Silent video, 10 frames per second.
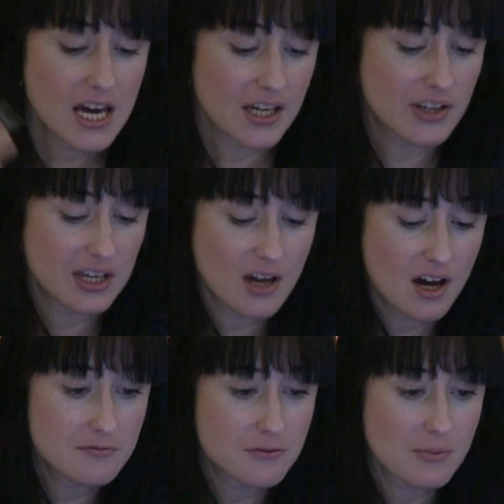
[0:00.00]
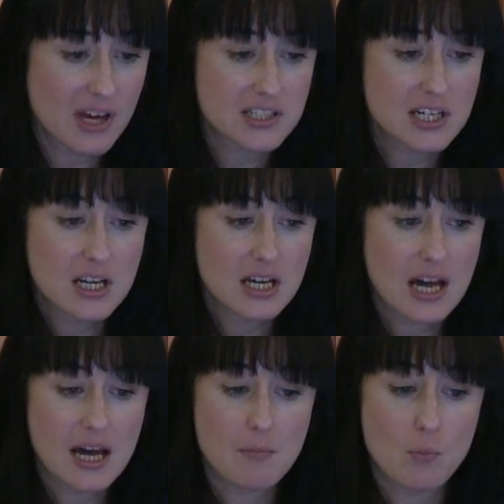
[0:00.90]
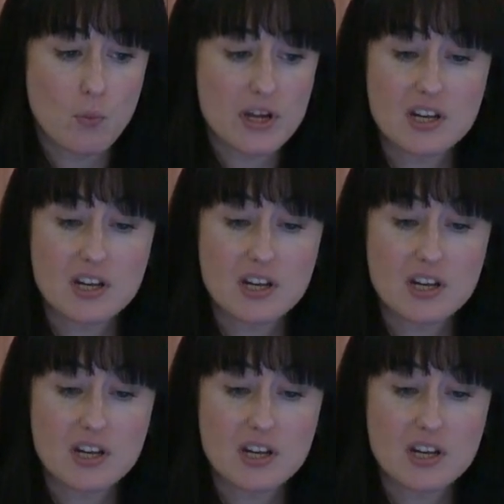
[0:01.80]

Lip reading: And then on from that, we